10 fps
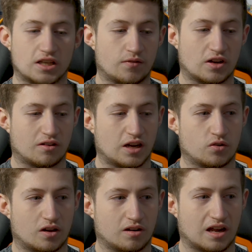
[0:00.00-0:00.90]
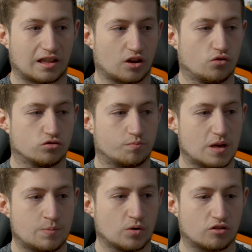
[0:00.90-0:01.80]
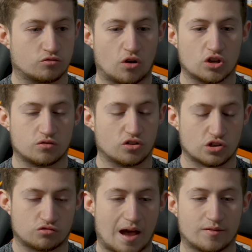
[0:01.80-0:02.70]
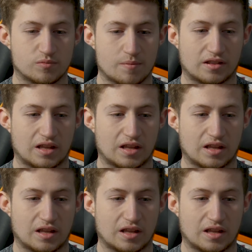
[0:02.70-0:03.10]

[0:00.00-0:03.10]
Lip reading: Even when I had like 100 people that was watching, subscribed to me back